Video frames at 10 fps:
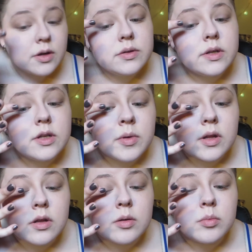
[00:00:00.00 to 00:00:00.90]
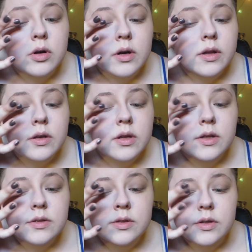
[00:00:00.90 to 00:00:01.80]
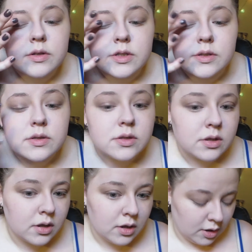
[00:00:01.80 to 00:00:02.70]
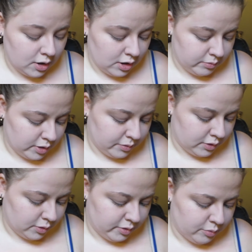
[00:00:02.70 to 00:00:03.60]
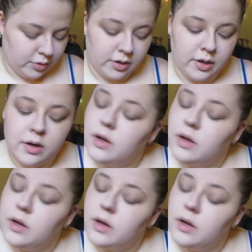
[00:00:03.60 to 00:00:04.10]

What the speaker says: Toasted to be a little more intense, you can just pop a little bit more